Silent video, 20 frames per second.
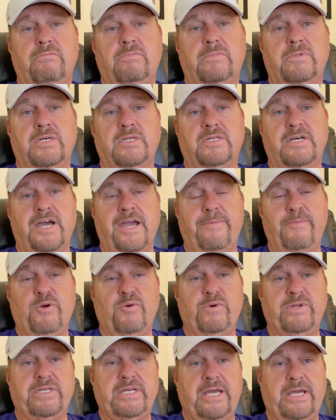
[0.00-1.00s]
the time it
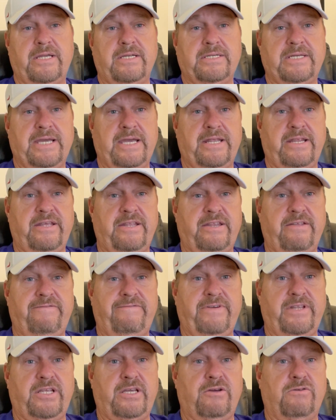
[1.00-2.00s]
would take to edit a
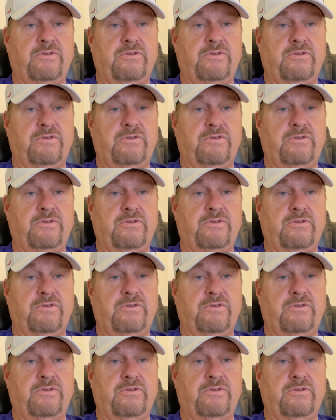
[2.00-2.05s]
video?